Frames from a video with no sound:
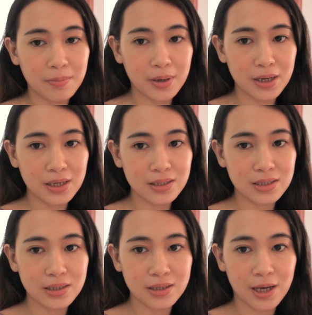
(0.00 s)
But
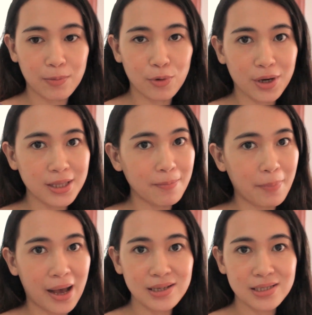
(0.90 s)
I'm already
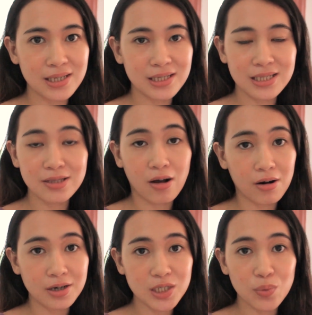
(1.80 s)
past 16
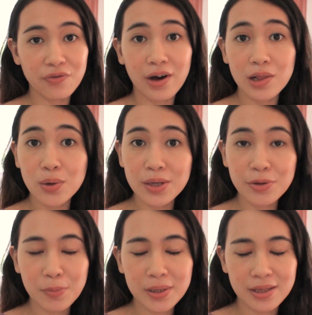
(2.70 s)
hours. We follow
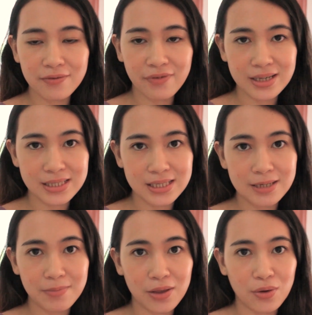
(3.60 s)
intermittent
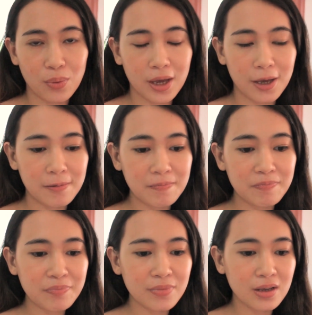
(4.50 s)
fasting, by the way.
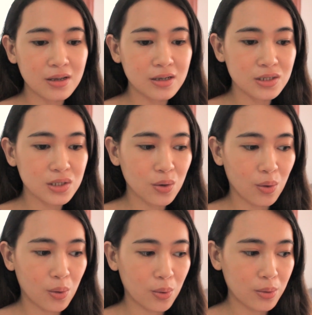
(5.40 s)

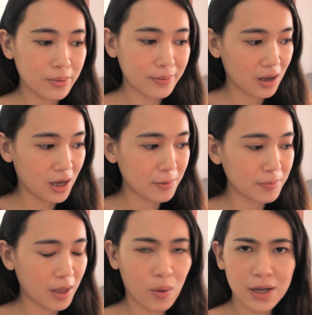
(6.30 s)
So
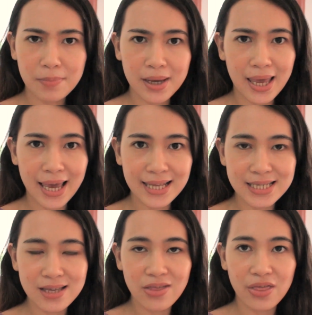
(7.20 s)
I'm now at my
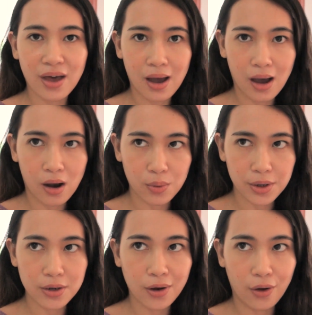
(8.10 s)
18th
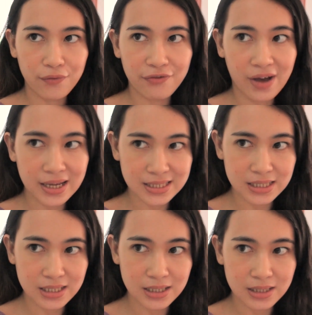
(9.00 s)
hour of
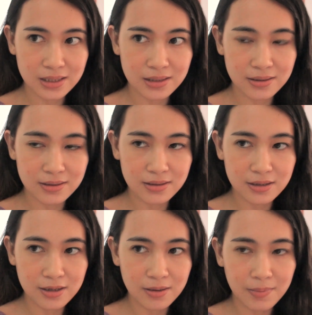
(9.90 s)
fasting.
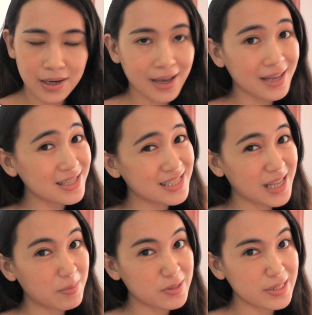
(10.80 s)
But I guess it's
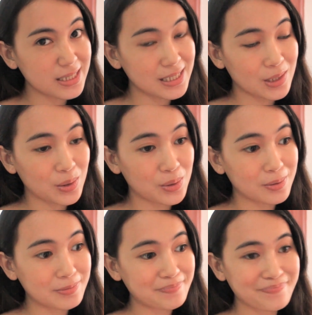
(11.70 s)
time to eat, so
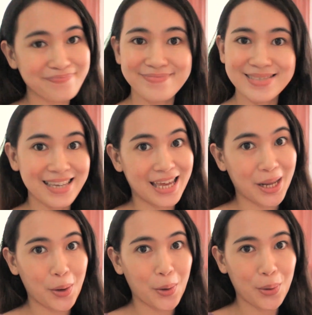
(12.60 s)
gotta
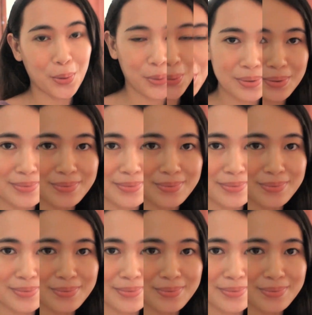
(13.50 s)
go.